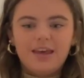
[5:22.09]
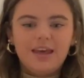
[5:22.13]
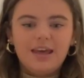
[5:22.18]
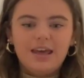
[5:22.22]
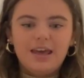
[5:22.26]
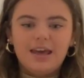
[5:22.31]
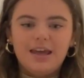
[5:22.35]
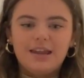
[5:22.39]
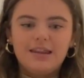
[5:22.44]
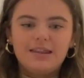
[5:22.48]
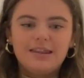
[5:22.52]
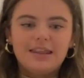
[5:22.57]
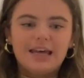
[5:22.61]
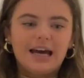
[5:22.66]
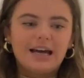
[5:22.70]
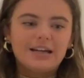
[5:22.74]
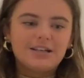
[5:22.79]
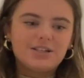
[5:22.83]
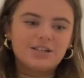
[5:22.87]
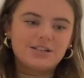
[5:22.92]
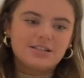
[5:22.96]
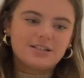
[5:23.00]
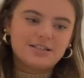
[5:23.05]
And
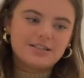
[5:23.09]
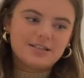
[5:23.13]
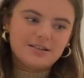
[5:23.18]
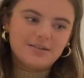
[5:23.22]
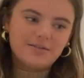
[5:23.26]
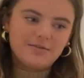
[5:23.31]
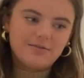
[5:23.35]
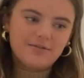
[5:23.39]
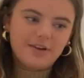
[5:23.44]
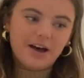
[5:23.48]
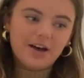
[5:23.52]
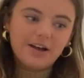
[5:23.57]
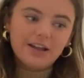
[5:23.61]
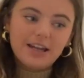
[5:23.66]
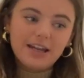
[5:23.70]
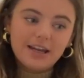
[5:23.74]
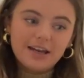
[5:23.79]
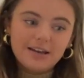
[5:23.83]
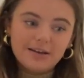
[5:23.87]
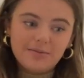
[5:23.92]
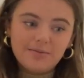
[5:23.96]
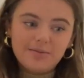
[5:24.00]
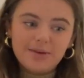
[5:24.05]
that just
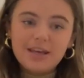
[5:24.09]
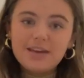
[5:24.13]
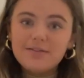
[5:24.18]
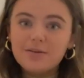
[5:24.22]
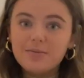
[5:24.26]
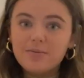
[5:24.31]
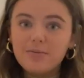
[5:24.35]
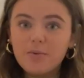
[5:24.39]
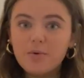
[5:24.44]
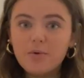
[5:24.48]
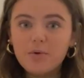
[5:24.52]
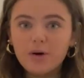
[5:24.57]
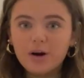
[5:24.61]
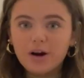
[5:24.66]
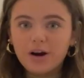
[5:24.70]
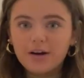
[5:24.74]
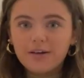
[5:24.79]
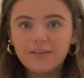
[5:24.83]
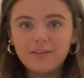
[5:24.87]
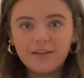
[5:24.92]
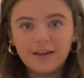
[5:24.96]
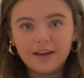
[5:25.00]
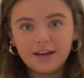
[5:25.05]
validated to me even more